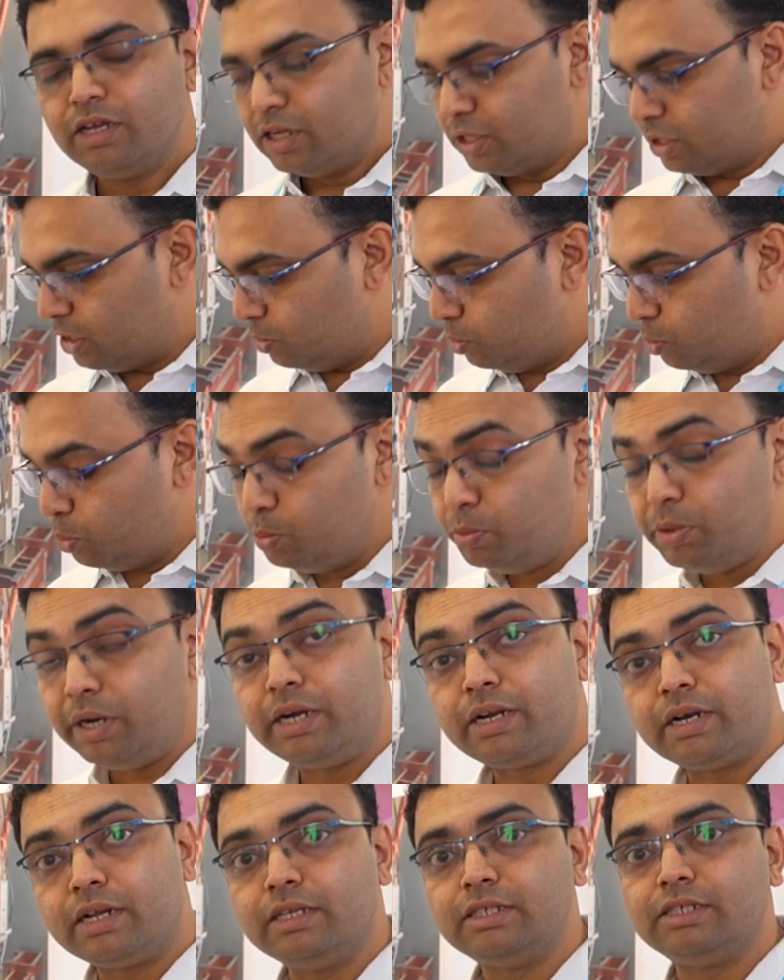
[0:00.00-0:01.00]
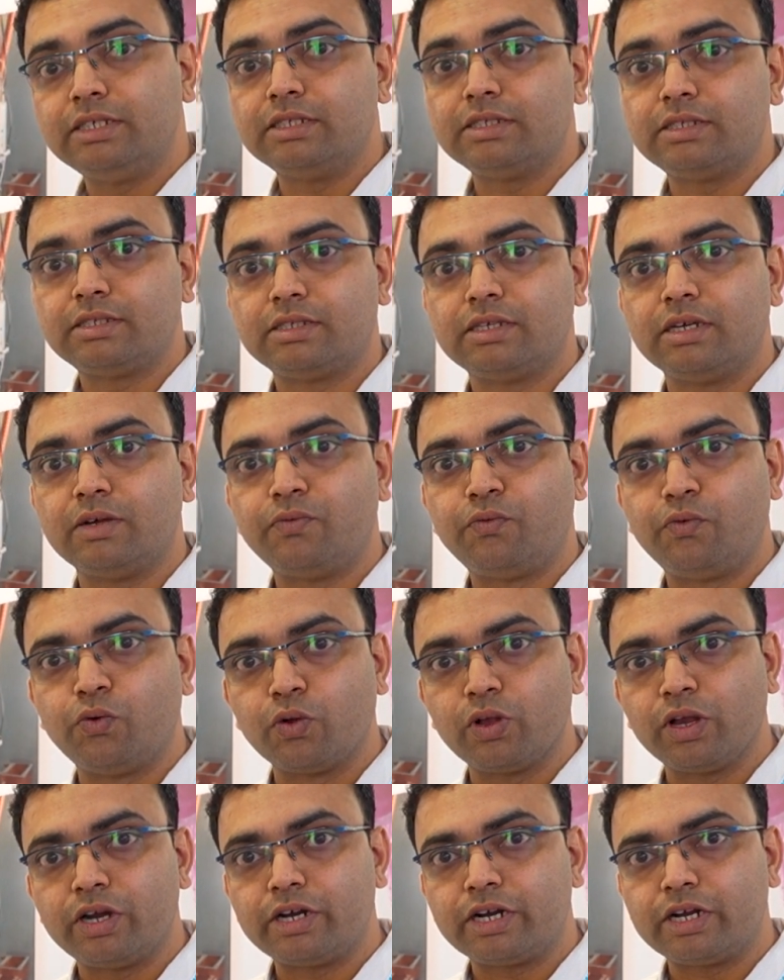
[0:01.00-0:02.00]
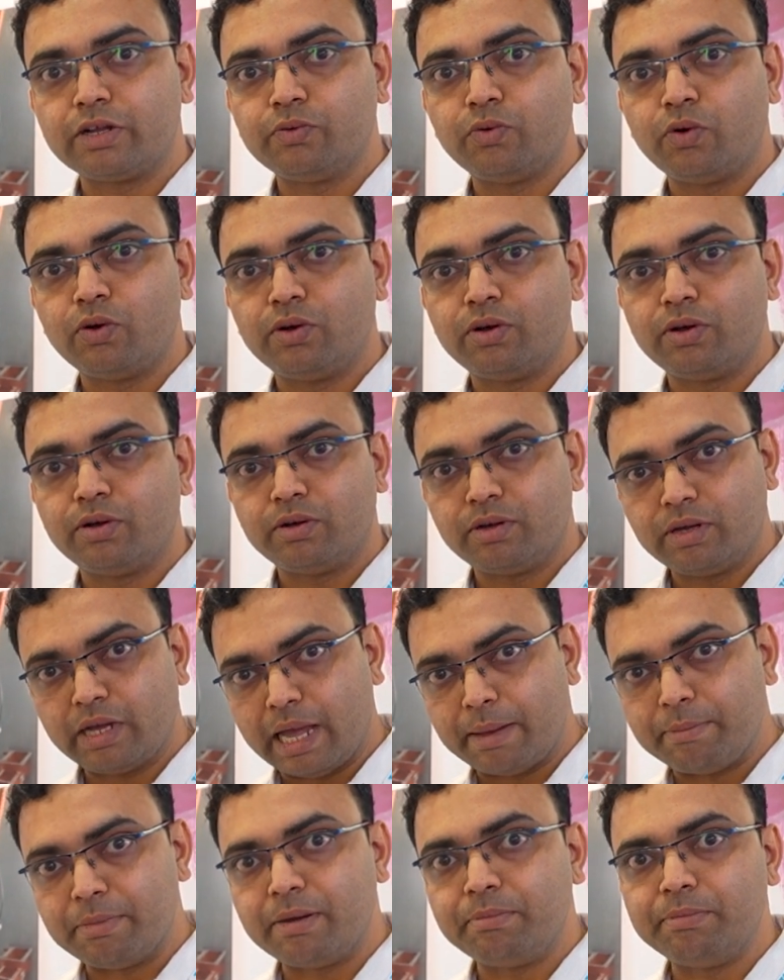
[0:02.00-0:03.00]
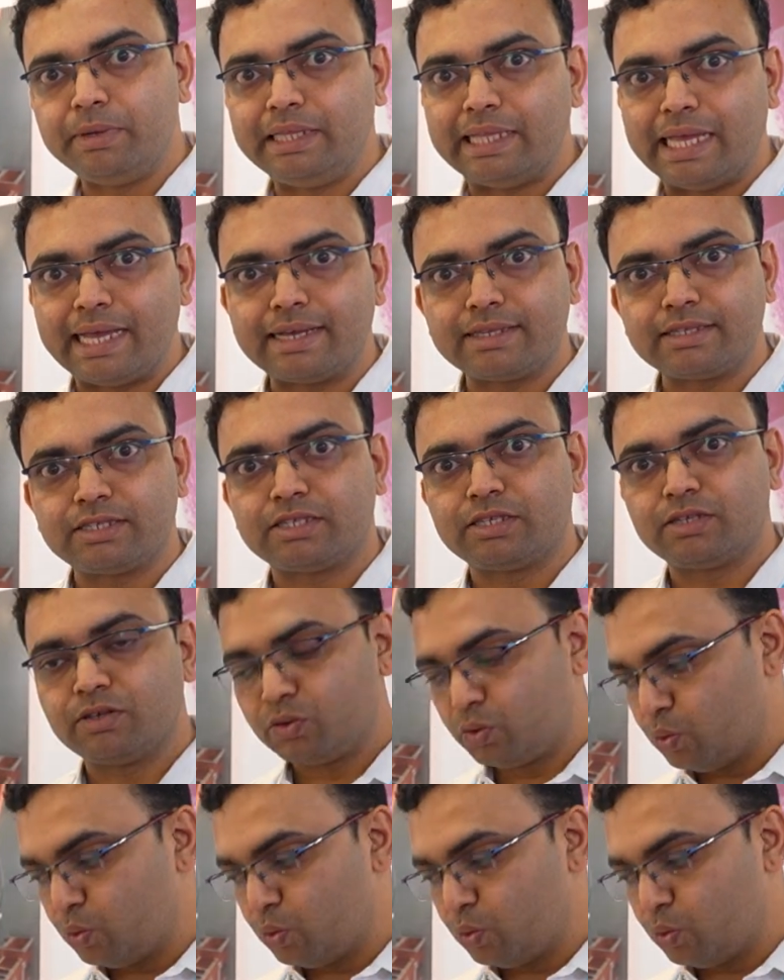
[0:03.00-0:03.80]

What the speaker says: The movement range is 400 mm in X,